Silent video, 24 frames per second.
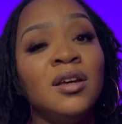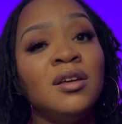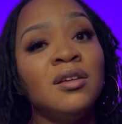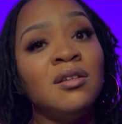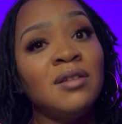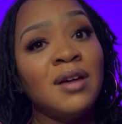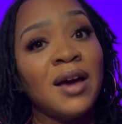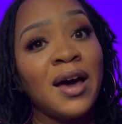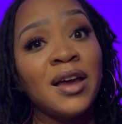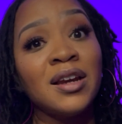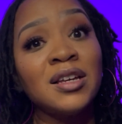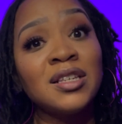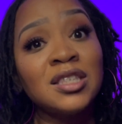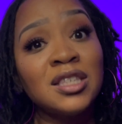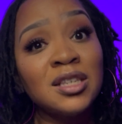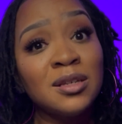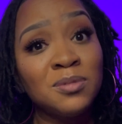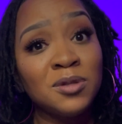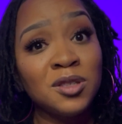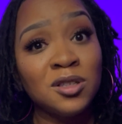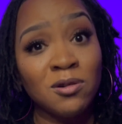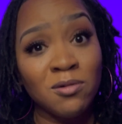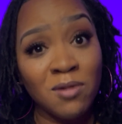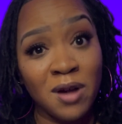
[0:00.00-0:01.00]
You gotta
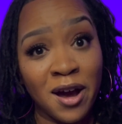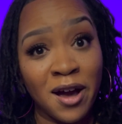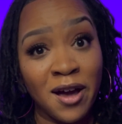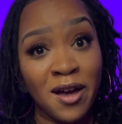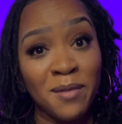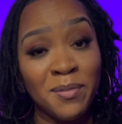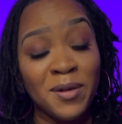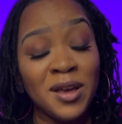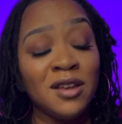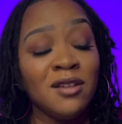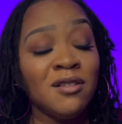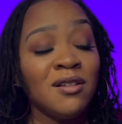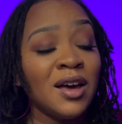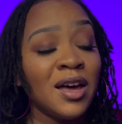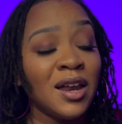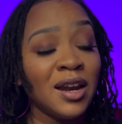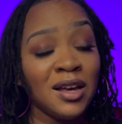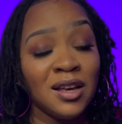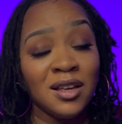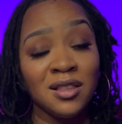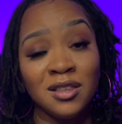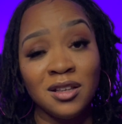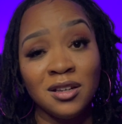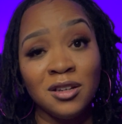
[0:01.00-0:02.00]
subscribe and you gotta
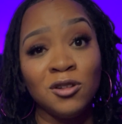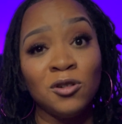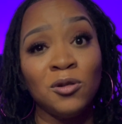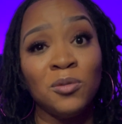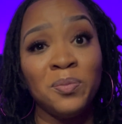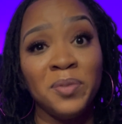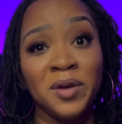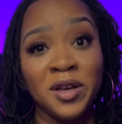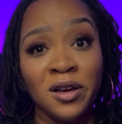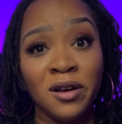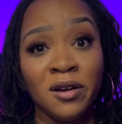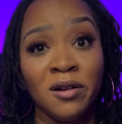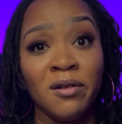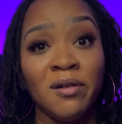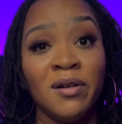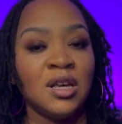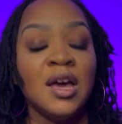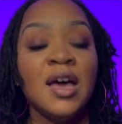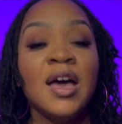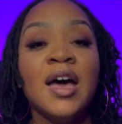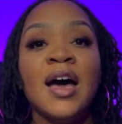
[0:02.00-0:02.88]
hit the little bell.